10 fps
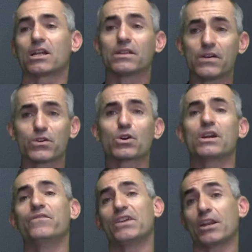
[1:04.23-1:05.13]
of the Liver
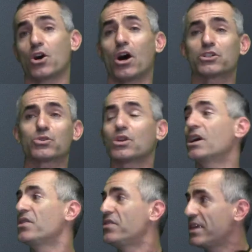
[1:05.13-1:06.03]
in Vienna,
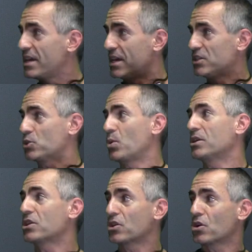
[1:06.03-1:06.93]
Austria, this
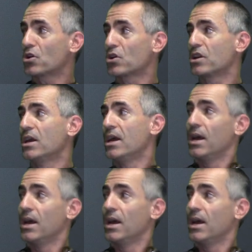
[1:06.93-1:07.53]
twenty-third